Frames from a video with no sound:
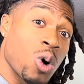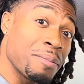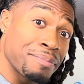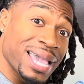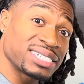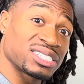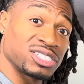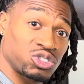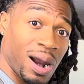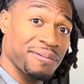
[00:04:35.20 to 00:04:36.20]
what makes a
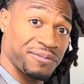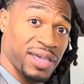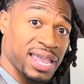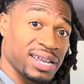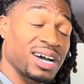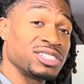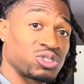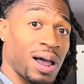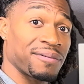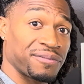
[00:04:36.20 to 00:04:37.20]
drop fade a
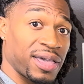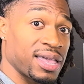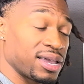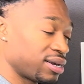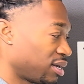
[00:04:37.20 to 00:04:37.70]
drop fade?